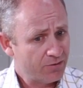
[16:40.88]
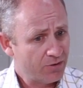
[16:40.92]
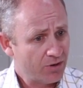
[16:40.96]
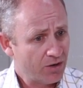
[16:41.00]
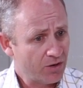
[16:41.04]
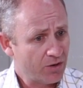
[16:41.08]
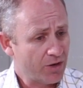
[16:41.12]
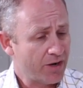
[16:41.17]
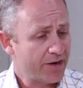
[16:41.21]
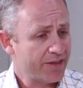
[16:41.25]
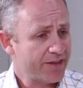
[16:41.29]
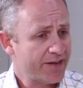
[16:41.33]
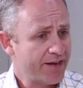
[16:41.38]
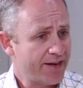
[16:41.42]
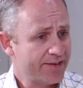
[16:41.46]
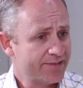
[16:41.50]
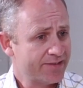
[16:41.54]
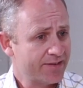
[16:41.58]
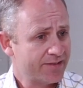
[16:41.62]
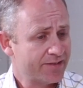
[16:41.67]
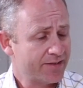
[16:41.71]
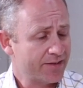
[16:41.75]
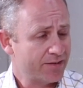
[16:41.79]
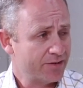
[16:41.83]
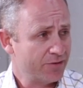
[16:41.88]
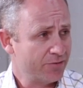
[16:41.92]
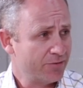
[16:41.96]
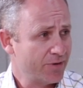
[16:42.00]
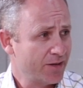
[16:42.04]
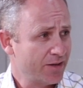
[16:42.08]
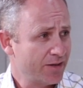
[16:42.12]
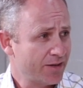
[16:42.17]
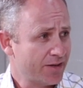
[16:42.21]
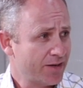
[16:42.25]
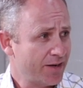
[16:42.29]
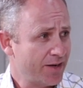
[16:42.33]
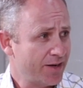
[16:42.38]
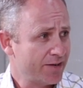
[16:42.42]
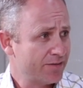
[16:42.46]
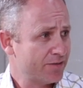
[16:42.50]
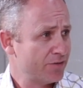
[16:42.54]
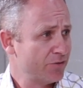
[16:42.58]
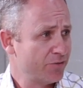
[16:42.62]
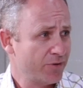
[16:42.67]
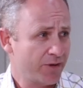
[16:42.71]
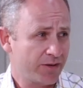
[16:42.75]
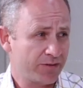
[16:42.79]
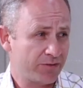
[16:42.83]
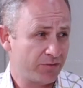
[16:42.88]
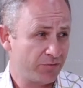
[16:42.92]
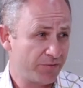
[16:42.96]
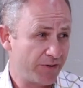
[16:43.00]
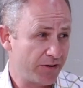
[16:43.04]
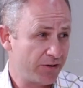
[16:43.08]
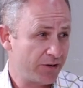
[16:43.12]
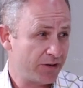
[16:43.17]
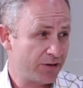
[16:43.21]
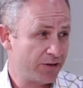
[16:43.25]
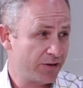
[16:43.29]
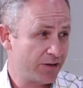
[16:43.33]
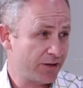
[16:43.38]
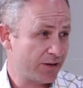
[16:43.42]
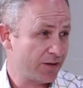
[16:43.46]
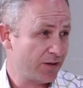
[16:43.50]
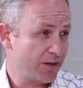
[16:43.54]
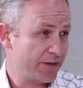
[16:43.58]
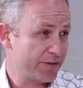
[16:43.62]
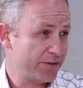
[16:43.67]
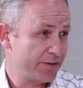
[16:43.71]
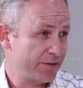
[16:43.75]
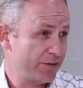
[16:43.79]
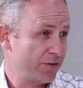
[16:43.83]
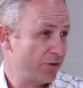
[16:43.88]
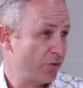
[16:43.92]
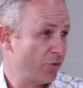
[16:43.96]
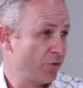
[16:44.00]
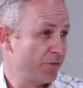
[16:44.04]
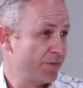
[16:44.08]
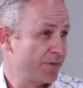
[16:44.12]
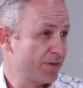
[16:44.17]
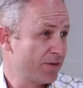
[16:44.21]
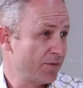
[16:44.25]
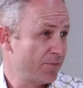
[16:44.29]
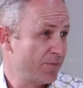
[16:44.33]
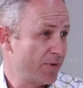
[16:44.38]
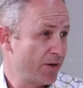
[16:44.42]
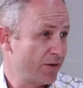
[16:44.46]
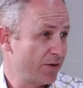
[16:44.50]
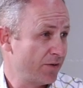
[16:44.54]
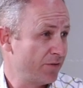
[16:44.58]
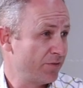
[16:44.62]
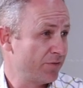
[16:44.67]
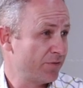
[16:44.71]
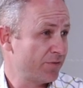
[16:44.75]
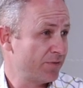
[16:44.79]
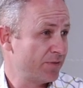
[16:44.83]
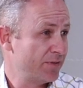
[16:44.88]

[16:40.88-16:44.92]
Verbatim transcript: a lot of the assets that New Relic has. New Relic's very good at collecting an enormous amount of